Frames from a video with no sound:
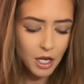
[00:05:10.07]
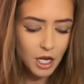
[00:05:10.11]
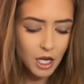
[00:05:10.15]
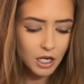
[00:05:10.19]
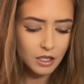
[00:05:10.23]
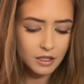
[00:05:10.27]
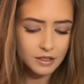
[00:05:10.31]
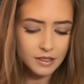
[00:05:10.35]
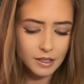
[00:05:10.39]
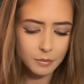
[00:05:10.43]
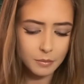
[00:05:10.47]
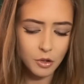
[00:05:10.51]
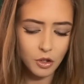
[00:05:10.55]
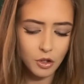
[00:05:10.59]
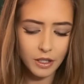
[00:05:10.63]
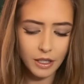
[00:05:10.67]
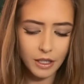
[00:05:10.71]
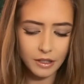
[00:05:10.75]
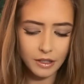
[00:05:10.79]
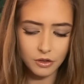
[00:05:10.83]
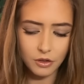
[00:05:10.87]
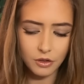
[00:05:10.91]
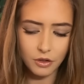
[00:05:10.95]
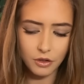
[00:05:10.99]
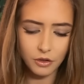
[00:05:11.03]
Because I'm looking
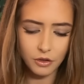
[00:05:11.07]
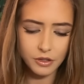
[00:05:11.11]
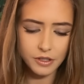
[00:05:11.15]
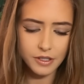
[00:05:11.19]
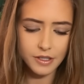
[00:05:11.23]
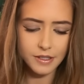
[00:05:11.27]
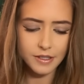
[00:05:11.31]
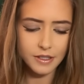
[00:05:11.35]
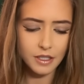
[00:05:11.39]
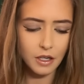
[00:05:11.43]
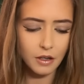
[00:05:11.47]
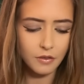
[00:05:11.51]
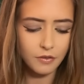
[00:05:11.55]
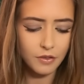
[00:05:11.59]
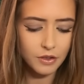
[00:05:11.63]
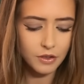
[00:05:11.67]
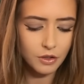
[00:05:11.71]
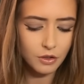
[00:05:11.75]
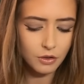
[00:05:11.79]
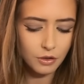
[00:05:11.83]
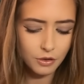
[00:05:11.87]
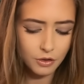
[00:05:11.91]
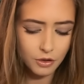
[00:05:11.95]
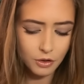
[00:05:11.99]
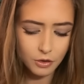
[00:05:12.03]
at their thoughts and stuff, and
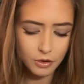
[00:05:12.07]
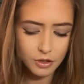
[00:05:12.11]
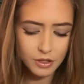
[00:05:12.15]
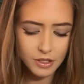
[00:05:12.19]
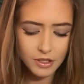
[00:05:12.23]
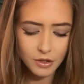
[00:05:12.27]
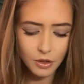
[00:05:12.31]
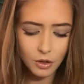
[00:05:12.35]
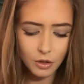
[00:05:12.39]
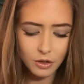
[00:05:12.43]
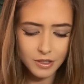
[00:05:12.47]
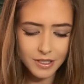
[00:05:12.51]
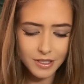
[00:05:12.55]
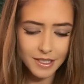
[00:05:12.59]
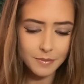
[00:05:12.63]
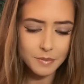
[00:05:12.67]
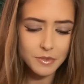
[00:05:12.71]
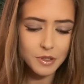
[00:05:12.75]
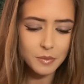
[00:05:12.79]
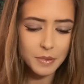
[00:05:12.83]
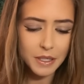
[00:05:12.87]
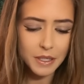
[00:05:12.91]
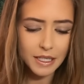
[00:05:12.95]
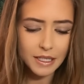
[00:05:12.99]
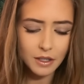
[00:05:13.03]
their thoughts all seem
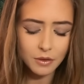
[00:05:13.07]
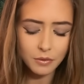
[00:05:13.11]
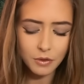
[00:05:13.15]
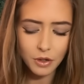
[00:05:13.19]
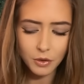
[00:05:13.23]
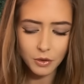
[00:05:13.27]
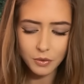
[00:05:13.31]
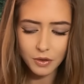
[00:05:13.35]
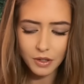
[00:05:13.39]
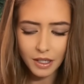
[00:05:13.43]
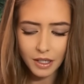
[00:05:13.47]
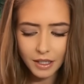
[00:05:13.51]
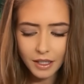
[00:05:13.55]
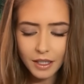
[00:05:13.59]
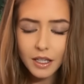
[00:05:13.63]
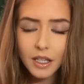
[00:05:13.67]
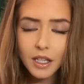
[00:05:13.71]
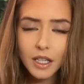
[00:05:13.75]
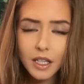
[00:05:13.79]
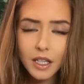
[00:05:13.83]
to be around, like,